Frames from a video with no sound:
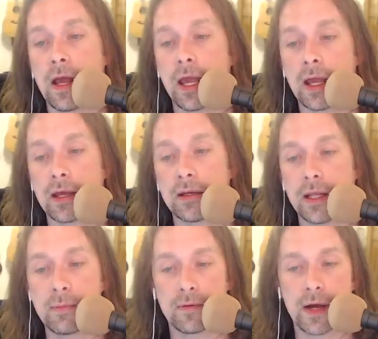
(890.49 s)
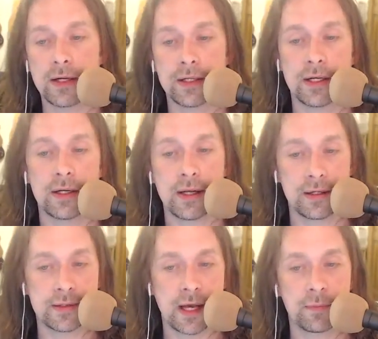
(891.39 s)
and he provided an, an
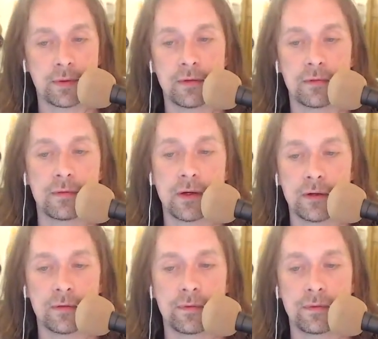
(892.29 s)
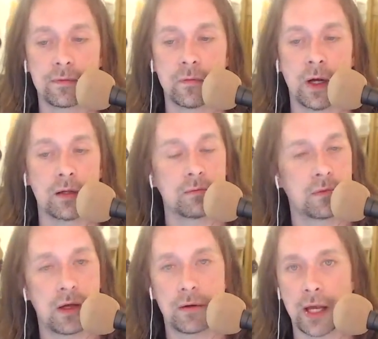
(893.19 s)
example of of well
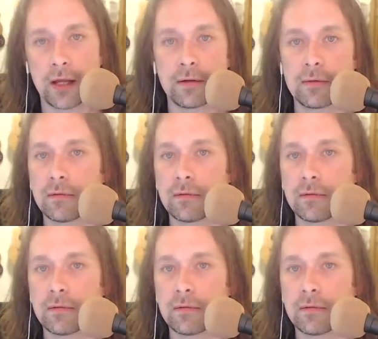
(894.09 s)
okay